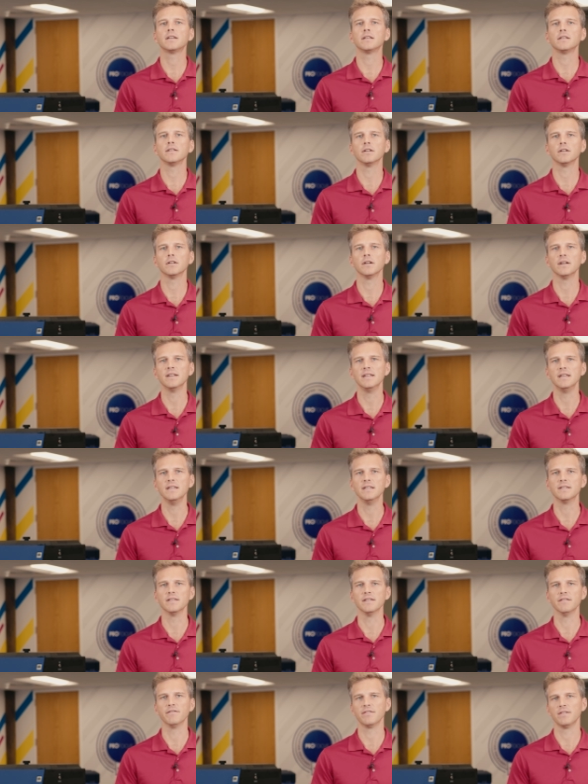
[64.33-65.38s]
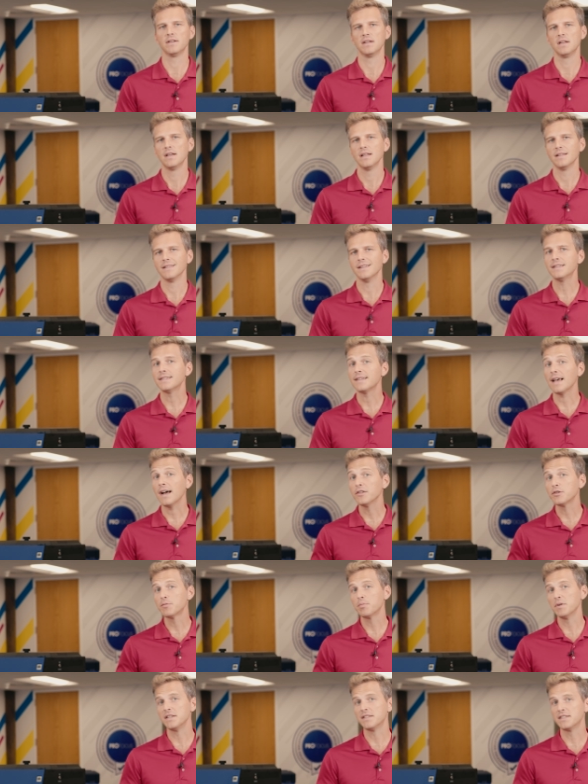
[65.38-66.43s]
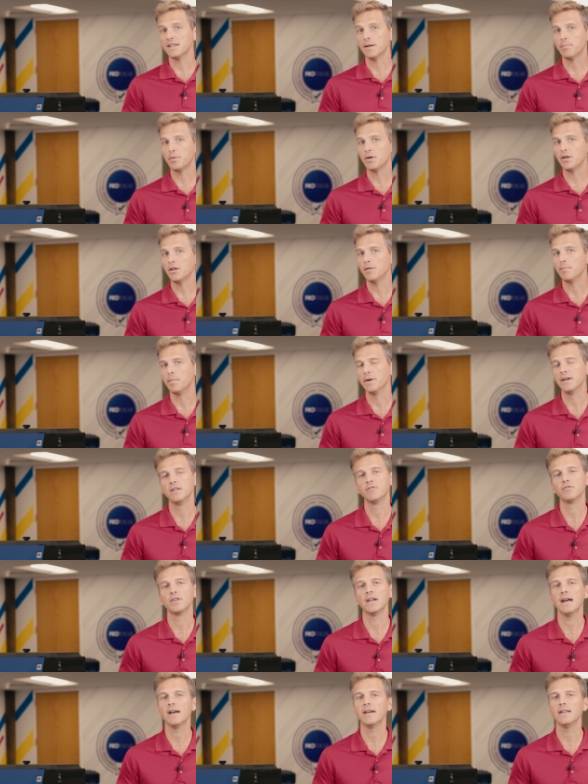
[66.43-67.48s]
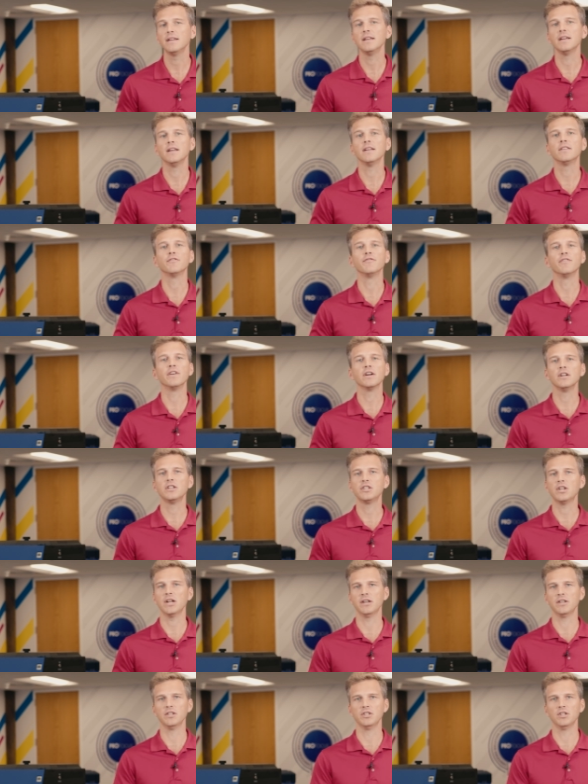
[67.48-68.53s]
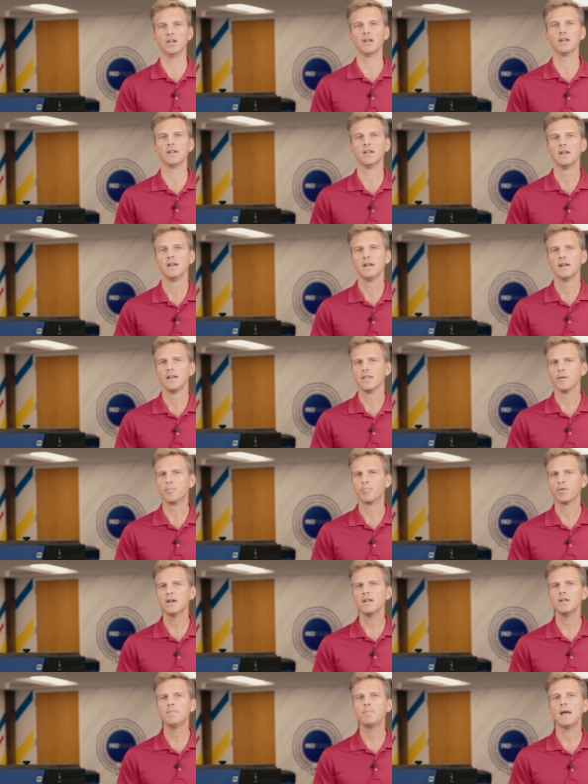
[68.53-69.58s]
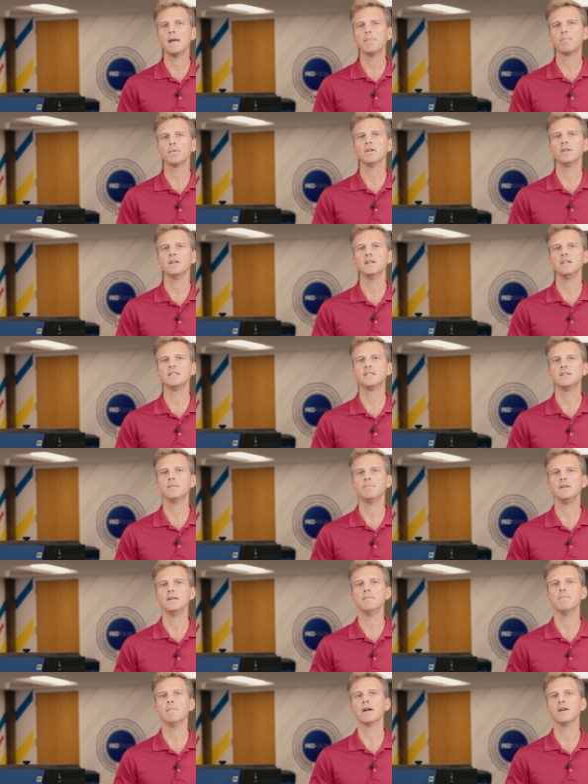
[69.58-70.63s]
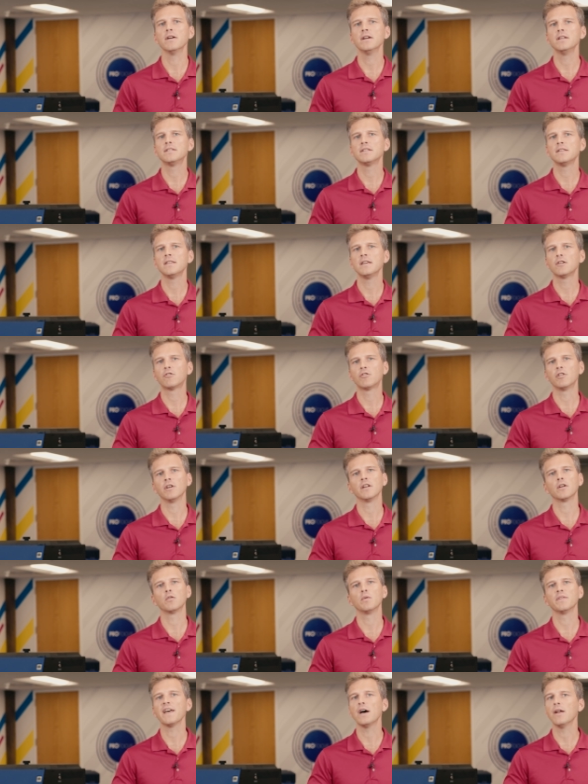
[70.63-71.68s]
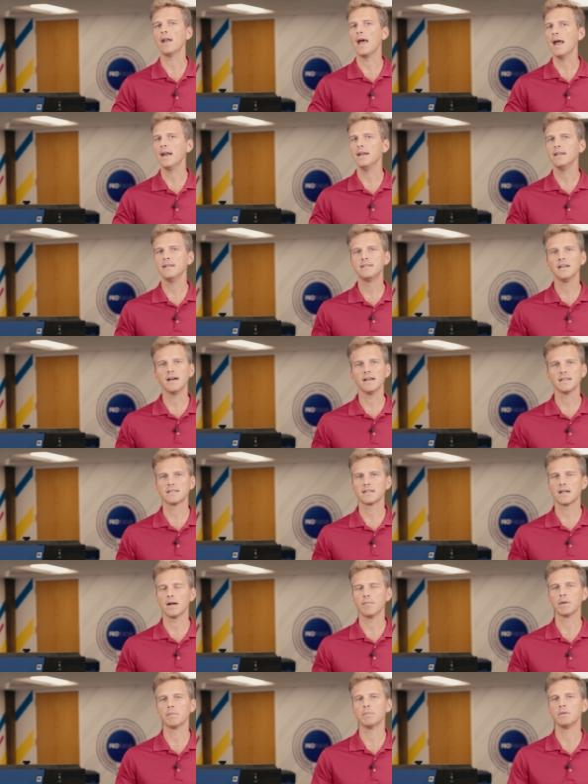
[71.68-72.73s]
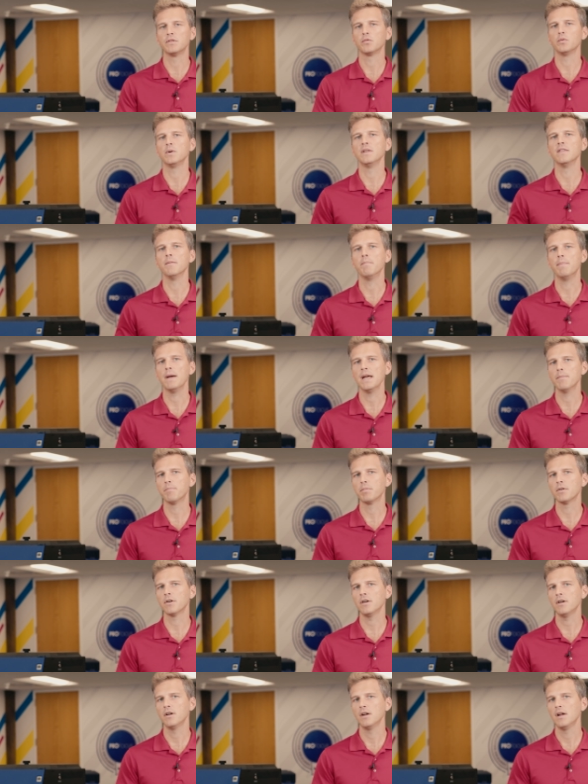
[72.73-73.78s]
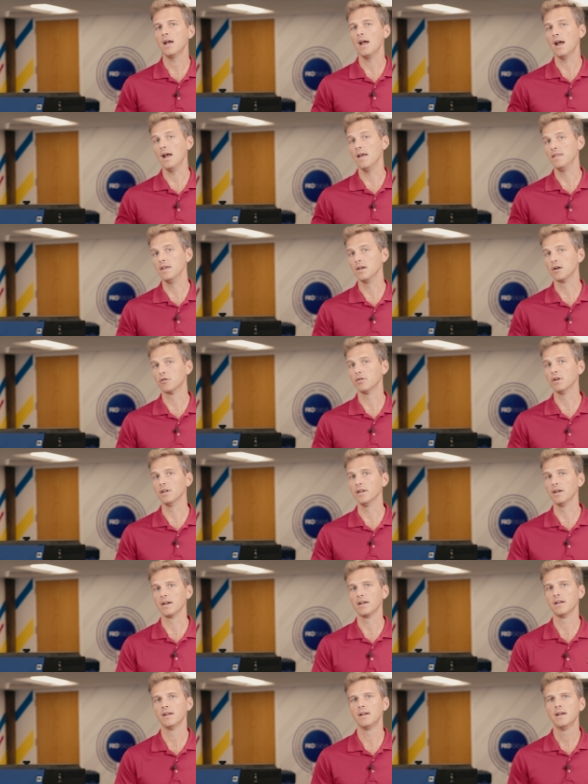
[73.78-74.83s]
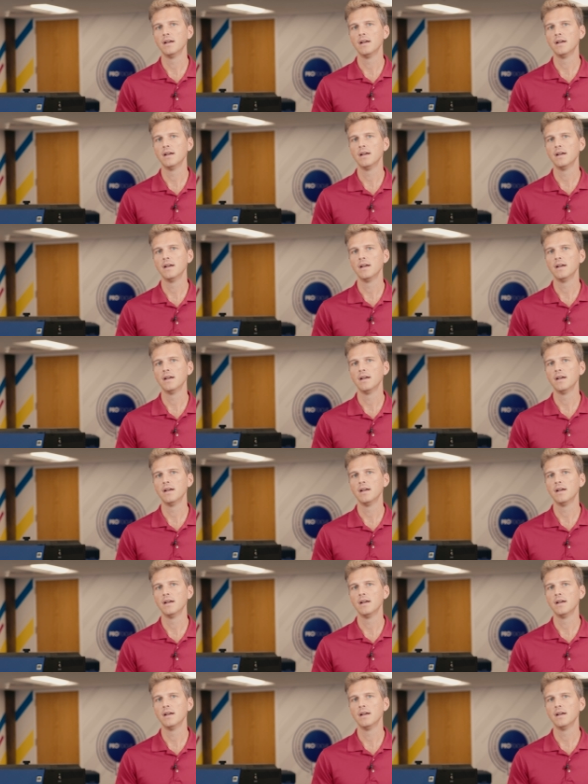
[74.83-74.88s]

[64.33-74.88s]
clear adhesive. This sounds pretty simple, but in reality, it's very challenging. The printed paper needs to be married to the acrylic without any dust coming between the paper and the acrylic.